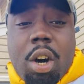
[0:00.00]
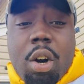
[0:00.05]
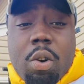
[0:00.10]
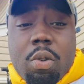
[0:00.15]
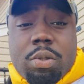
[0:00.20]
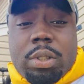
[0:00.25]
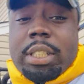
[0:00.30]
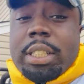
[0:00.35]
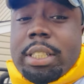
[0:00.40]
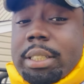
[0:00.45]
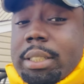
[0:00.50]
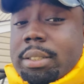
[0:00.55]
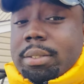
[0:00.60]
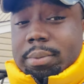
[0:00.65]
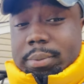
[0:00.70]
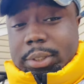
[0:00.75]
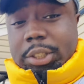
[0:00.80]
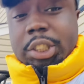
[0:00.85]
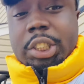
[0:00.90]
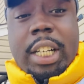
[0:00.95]
cold
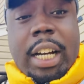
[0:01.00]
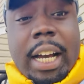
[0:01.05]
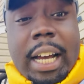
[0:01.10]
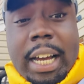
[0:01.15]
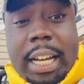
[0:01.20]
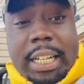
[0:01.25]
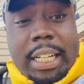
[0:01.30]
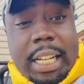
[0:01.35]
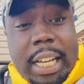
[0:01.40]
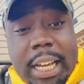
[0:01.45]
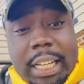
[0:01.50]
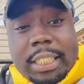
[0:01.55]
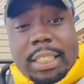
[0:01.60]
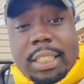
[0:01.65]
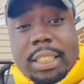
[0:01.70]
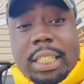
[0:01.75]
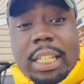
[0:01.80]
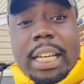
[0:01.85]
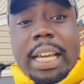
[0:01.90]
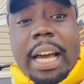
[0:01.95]
as sugar honey
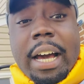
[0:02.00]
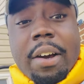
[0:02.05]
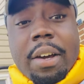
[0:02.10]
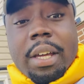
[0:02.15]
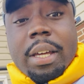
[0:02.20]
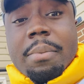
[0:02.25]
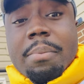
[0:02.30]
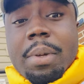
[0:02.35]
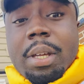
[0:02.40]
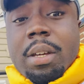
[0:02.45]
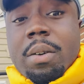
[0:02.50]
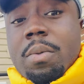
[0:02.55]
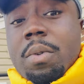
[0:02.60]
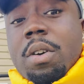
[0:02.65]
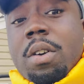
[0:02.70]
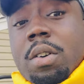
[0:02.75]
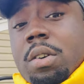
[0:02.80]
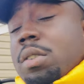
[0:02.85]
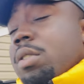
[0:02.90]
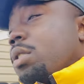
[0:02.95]
iced tea out here, man.
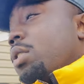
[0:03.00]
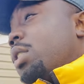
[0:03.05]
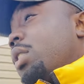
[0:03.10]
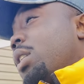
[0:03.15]
Word.